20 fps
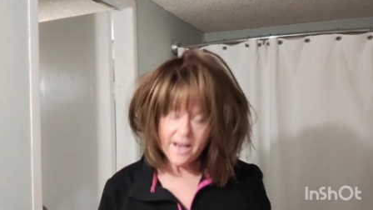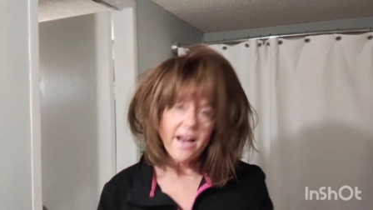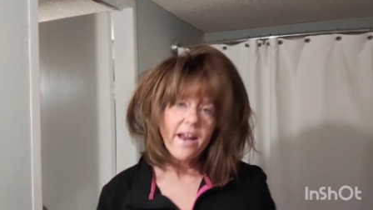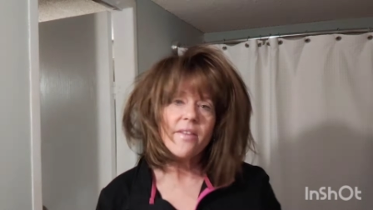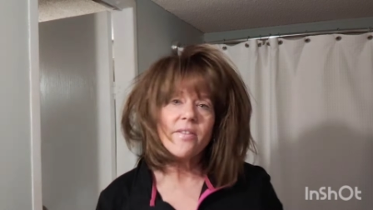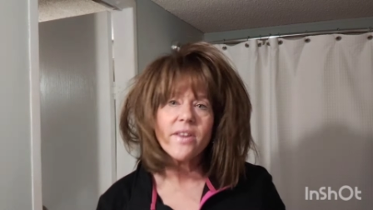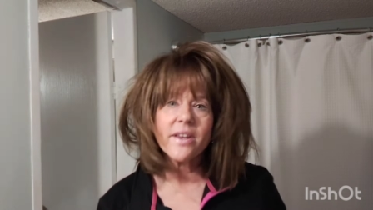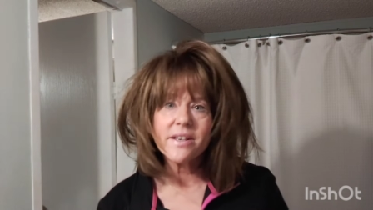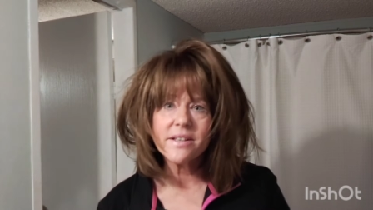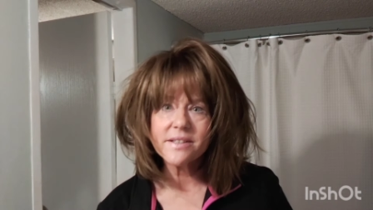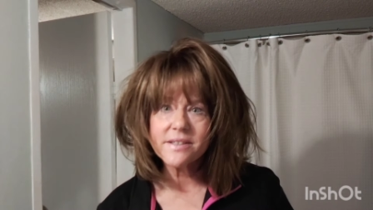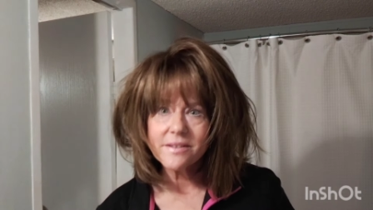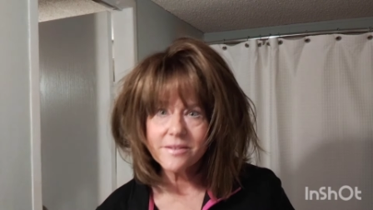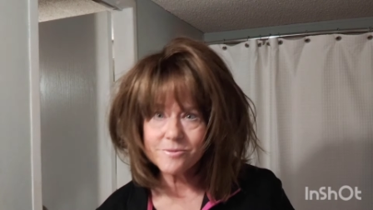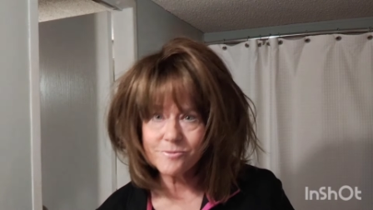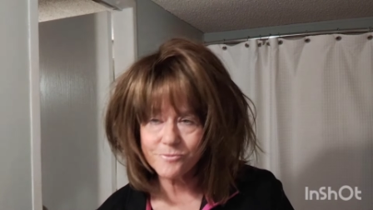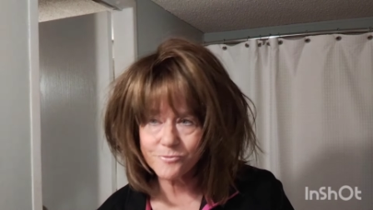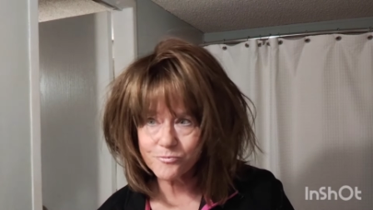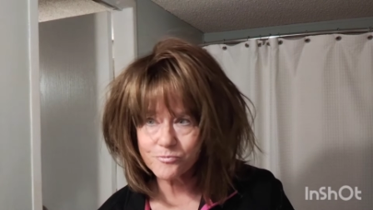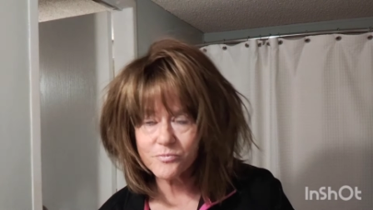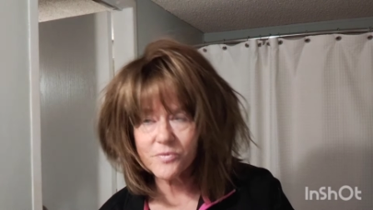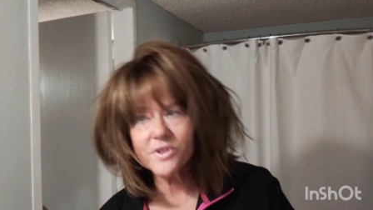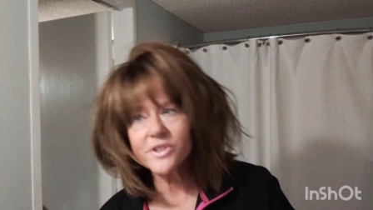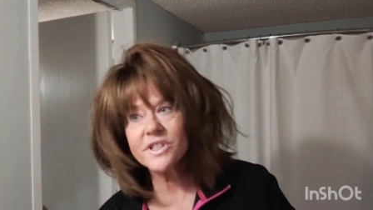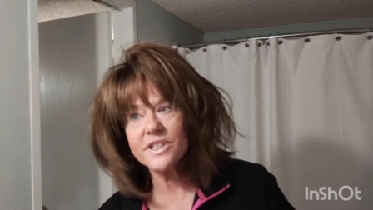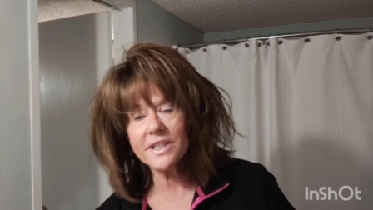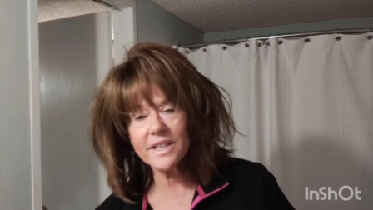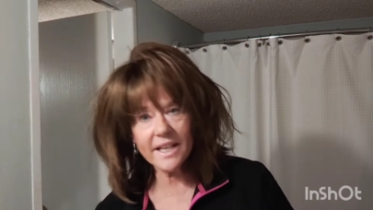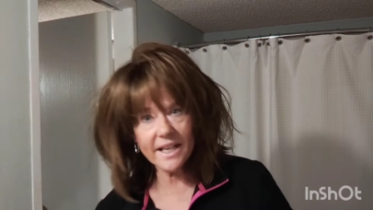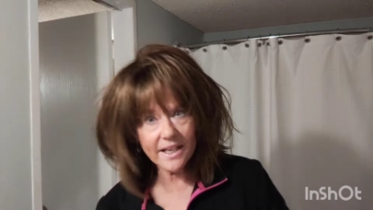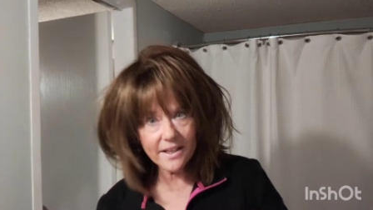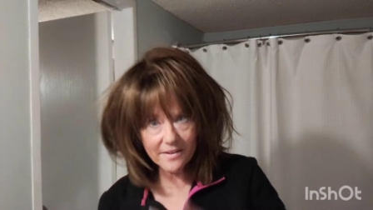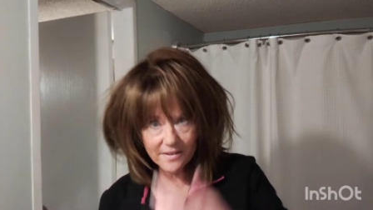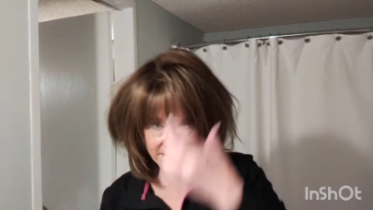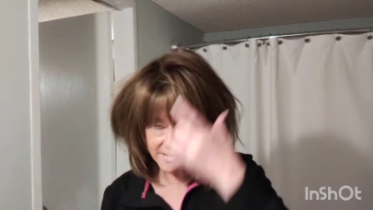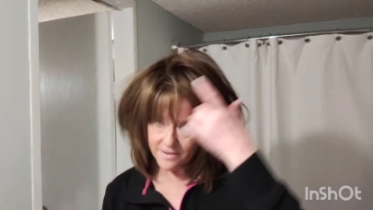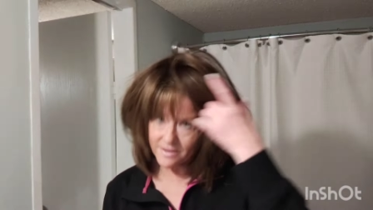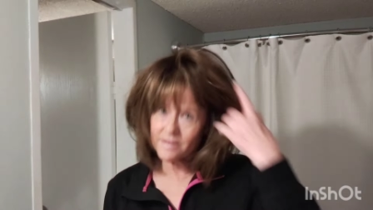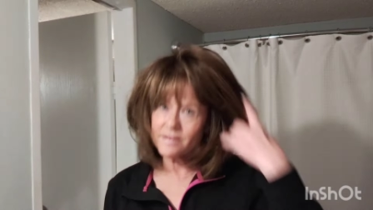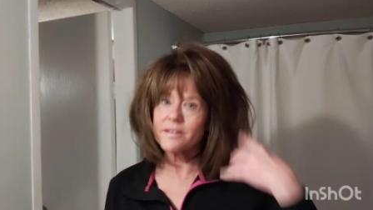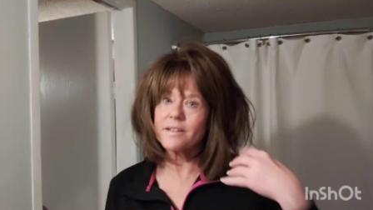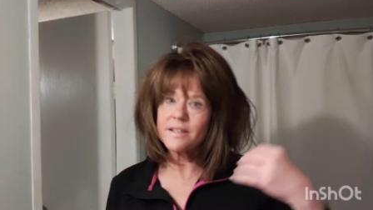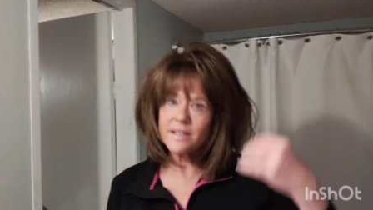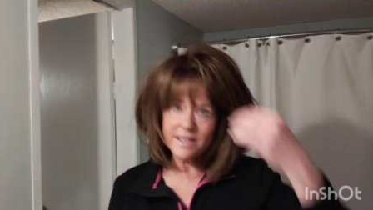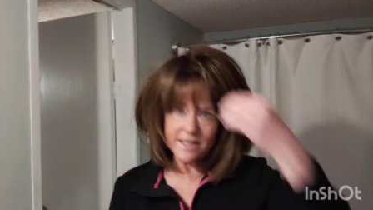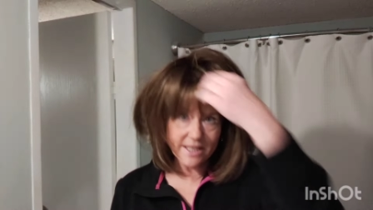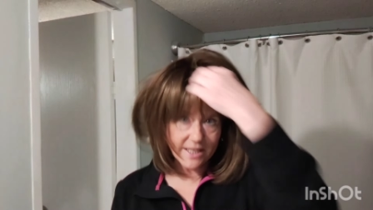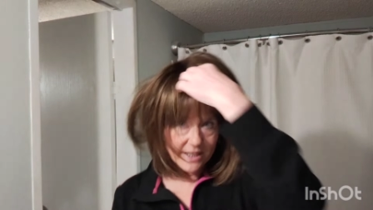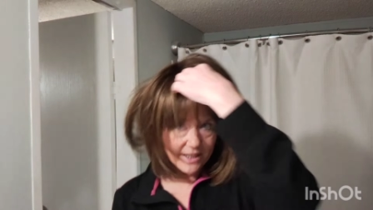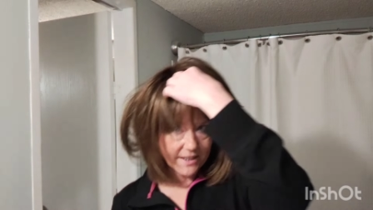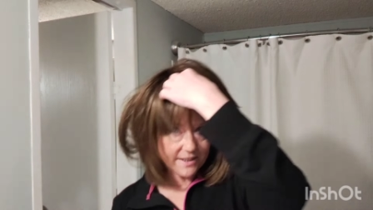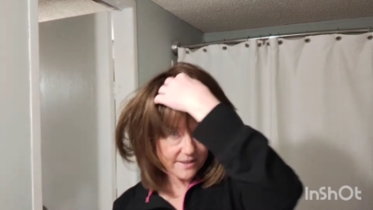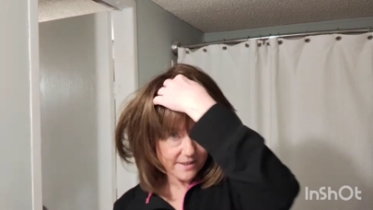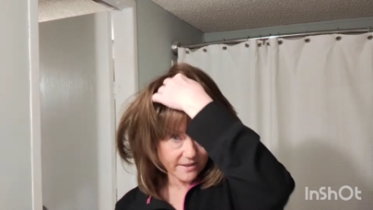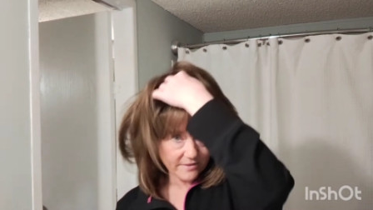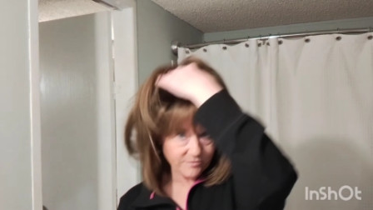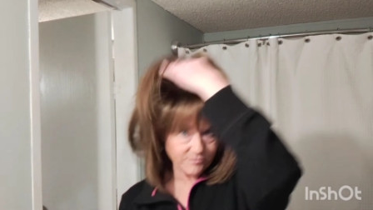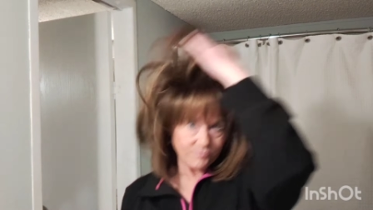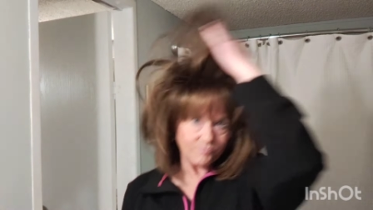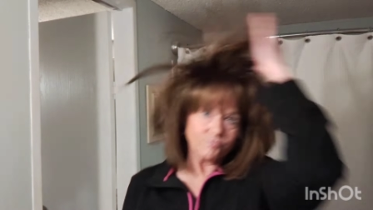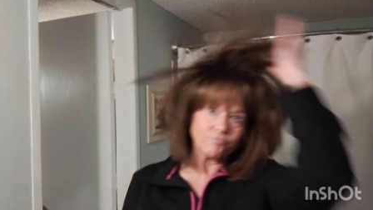And then to get these,